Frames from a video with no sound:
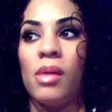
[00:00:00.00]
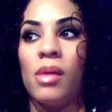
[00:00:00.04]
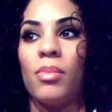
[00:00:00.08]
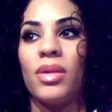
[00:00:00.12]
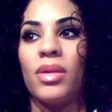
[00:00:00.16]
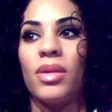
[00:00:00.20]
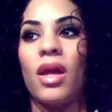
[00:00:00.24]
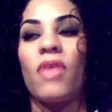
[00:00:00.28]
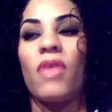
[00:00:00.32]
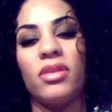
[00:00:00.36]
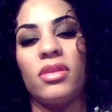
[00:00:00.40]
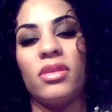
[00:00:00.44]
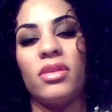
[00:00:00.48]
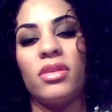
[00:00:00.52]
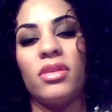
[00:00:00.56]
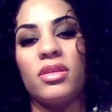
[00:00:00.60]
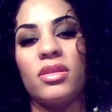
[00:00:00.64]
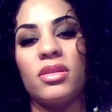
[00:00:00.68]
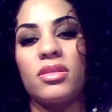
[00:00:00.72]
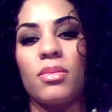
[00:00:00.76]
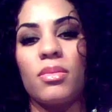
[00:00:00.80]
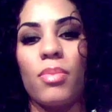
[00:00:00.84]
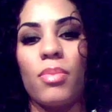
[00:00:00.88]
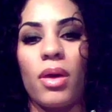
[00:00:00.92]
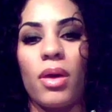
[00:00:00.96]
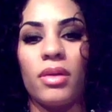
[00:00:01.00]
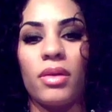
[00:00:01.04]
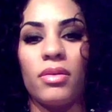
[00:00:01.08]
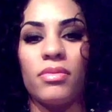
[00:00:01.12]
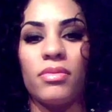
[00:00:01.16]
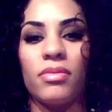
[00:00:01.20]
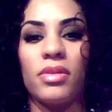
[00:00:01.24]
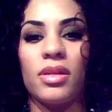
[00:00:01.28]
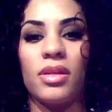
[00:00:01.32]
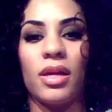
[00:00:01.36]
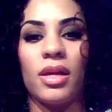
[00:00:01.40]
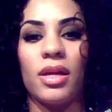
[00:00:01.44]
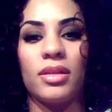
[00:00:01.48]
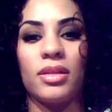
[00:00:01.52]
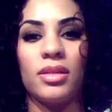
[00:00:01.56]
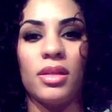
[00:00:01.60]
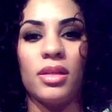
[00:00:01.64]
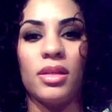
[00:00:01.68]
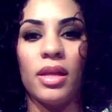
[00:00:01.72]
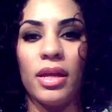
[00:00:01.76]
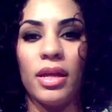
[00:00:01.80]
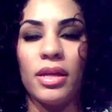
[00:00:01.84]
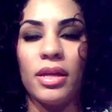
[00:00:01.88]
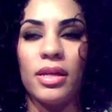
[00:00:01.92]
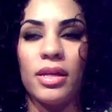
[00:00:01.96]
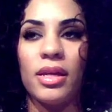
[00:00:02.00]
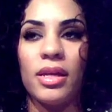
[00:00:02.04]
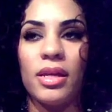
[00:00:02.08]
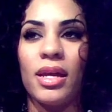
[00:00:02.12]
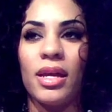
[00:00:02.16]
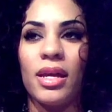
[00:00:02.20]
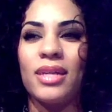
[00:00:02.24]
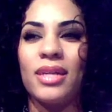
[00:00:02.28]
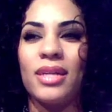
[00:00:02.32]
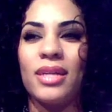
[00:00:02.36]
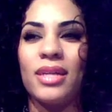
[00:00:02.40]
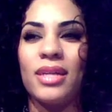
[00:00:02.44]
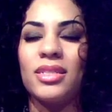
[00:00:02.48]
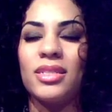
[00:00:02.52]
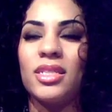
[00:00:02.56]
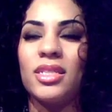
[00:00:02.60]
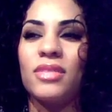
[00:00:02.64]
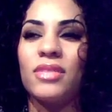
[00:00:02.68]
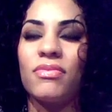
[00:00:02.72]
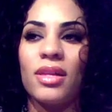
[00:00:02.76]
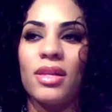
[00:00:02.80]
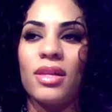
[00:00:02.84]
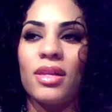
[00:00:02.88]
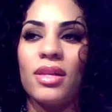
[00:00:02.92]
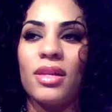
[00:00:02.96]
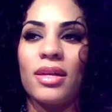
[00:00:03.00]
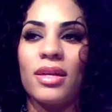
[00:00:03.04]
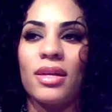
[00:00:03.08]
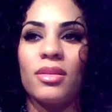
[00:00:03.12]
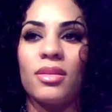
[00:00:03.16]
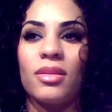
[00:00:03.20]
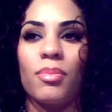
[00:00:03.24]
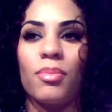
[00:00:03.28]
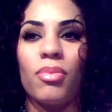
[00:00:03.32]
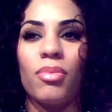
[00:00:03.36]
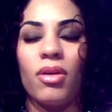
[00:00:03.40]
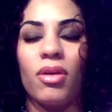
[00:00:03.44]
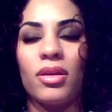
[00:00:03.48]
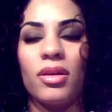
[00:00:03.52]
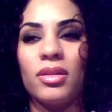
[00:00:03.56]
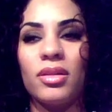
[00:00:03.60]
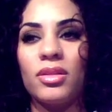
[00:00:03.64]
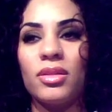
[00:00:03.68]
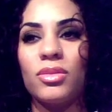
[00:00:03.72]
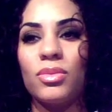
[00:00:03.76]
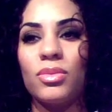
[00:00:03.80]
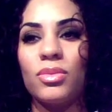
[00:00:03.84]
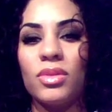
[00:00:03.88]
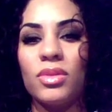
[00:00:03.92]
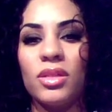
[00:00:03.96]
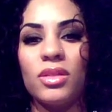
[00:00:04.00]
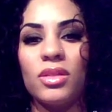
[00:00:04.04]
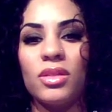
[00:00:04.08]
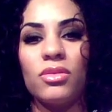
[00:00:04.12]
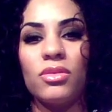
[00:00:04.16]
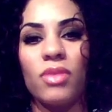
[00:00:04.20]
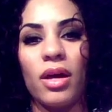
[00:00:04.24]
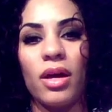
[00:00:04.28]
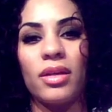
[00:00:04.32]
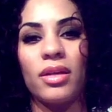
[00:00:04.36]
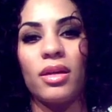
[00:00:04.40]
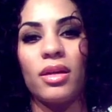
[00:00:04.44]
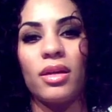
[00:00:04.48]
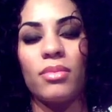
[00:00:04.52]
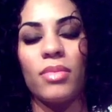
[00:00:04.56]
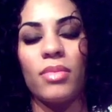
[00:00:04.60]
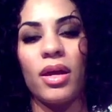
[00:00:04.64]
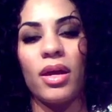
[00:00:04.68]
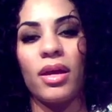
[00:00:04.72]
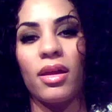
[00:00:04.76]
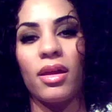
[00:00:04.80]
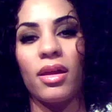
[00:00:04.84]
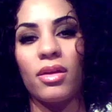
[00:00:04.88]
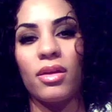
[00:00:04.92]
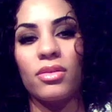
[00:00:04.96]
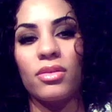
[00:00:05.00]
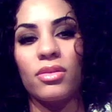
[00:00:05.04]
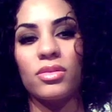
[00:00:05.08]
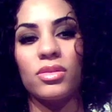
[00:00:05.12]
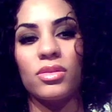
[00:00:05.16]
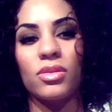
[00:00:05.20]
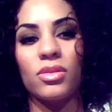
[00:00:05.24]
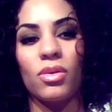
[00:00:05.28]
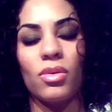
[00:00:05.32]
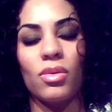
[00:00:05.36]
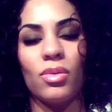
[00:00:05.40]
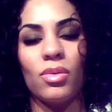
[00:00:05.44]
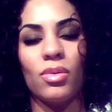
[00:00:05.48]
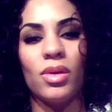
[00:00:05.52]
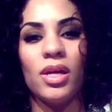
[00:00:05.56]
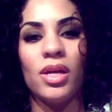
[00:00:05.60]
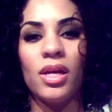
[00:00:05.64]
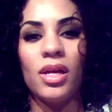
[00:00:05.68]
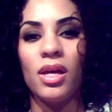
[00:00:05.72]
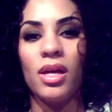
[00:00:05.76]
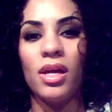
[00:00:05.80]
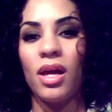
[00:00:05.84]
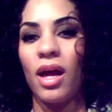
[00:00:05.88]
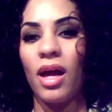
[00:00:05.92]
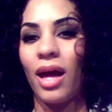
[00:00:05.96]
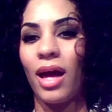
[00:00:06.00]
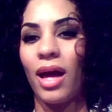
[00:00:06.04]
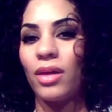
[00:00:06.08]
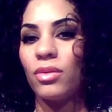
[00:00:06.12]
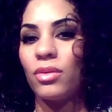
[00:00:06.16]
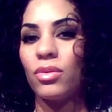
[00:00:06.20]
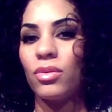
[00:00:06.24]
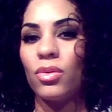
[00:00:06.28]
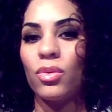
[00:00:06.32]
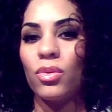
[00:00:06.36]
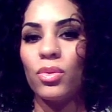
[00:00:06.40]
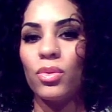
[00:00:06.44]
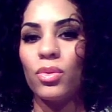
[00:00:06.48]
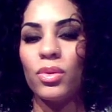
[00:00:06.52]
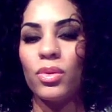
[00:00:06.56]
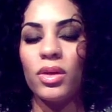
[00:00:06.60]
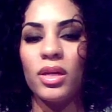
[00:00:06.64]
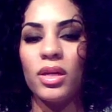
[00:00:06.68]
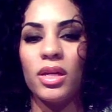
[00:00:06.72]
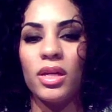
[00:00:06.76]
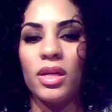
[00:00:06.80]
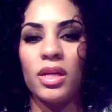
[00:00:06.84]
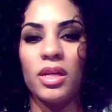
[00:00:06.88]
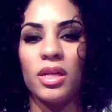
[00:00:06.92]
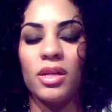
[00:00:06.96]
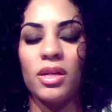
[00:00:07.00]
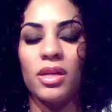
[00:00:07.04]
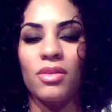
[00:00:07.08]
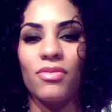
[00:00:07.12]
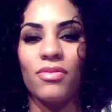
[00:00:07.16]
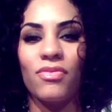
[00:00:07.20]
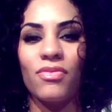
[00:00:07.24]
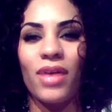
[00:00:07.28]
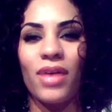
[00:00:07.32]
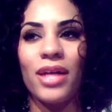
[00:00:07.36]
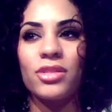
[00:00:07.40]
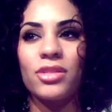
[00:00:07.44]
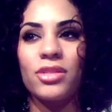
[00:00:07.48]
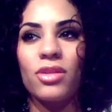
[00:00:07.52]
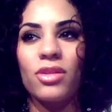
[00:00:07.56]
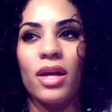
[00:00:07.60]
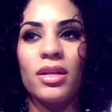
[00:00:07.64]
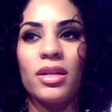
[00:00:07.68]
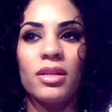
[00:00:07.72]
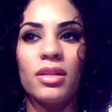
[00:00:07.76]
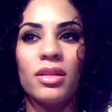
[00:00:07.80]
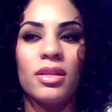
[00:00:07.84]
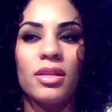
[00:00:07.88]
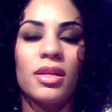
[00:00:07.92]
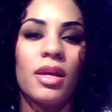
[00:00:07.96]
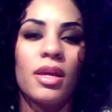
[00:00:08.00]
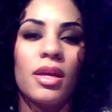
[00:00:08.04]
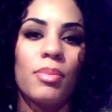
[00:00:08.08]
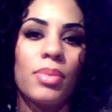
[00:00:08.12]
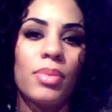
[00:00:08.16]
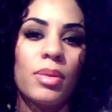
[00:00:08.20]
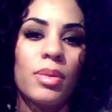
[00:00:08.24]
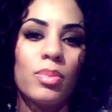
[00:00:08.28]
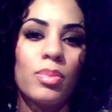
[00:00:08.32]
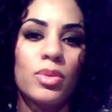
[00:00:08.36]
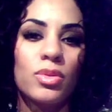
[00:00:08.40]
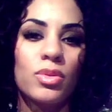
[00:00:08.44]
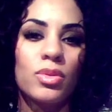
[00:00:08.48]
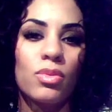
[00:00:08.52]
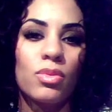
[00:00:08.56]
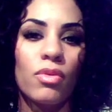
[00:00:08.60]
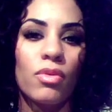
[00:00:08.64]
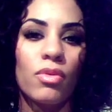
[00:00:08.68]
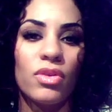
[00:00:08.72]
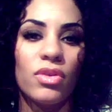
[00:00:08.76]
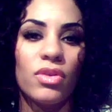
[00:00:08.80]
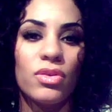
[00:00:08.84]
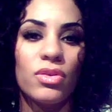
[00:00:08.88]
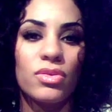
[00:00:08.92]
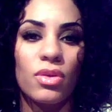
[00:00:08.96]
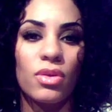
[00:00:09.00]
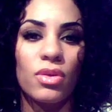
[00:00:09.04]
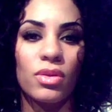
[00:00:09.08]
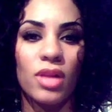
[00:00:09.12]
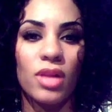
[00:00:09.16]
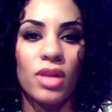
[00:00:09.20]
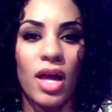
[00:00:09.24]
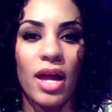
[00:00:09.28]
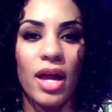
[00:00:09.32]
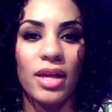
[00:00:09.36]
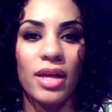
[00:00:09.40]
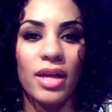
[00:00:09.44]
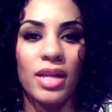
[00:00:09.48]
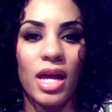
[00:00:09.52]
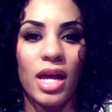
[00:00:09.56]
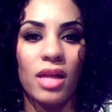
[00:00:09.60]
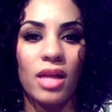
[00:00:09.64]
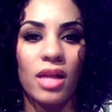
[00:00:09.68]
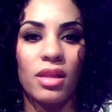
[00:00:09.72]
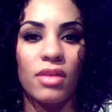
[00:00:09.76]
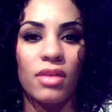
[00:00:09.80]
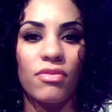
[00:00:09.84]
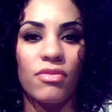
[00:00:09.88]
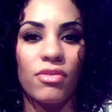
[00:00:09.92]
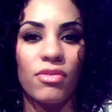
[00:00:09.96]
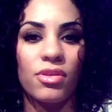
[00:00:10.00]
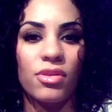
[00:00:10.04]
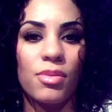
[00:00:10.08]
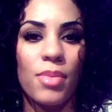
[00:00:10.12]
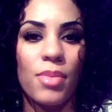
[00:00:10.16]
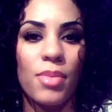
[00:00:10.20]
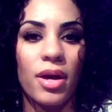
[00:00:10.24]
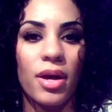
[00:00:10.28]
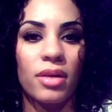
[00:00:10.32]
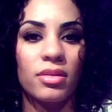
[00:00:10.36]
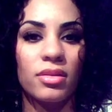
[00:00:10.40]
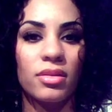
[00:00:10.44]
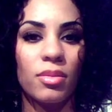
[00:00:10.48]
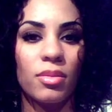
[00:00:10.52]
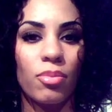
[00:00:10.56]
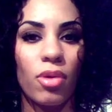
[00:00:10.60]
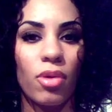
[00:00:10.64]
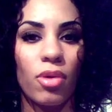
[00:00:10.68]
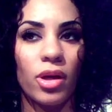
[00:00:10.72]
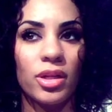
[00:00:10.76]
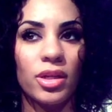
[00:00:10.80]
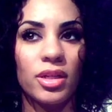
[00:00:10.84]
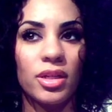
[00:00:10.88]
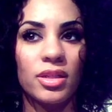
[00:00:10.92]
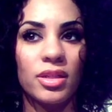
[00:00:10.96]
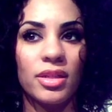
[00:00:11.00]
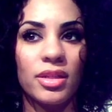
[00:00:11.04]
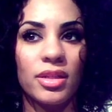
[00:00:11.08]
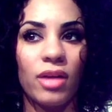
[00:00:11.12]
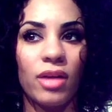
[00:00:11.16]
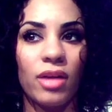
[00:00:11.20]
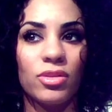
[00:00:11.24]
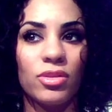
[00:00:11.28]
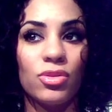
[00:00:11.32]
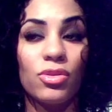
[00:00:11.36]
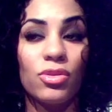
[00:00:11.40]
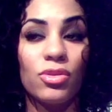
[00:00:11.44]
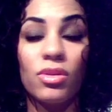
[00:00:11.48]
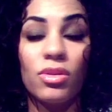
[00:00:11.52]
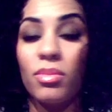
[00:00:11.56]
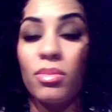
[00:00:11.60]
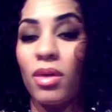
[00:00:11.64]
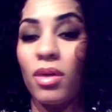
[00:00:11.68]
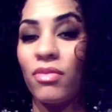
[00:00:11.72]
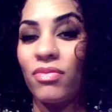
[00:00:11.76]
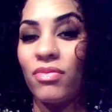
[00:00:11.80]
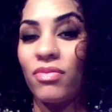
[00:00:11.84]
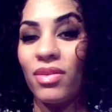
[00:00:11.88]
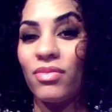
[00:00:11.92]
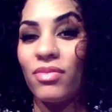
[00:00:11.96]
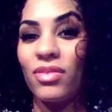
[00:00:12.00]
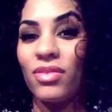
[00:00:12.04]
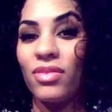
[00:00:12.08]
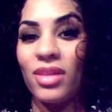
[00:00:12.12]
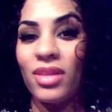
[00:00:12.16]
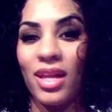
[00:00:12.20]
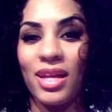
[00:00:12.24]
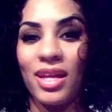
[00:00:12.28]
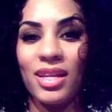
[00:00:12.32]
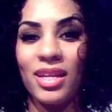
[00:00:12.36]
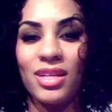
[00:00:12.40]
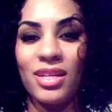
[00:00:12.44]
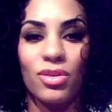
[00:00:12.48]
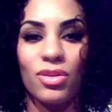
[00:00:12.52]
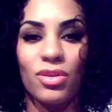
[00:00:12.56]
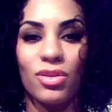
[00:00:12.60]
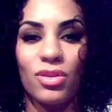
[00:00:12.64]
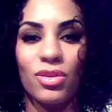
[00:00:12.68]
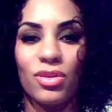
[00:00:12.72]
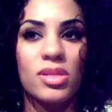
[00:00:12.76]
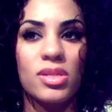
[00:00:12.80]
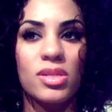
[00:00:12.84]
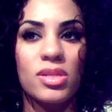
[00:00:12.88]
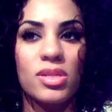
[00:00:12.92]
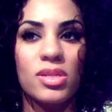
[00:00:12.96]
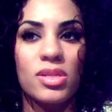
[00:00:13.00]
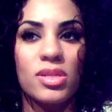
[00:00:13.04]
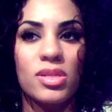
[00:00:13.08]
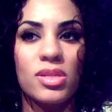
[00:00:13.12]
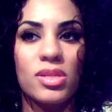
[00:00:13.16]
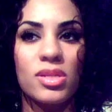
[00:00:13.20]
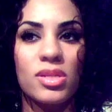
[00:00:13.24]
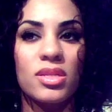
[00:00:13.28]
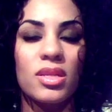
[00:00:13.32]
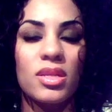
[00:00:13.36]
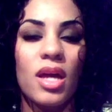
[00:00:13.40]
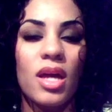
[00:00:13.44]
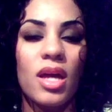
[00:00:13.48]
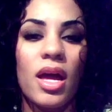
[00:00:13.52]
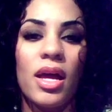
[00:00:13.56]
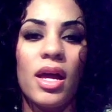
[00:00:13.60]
But I finished the bottle of the Not Today, and I just feel like the products really dried out my hair. So I don't know if I try to look at people's reviews online, how they feel about the product. Now, 2 of my favorite ladies on YouTube is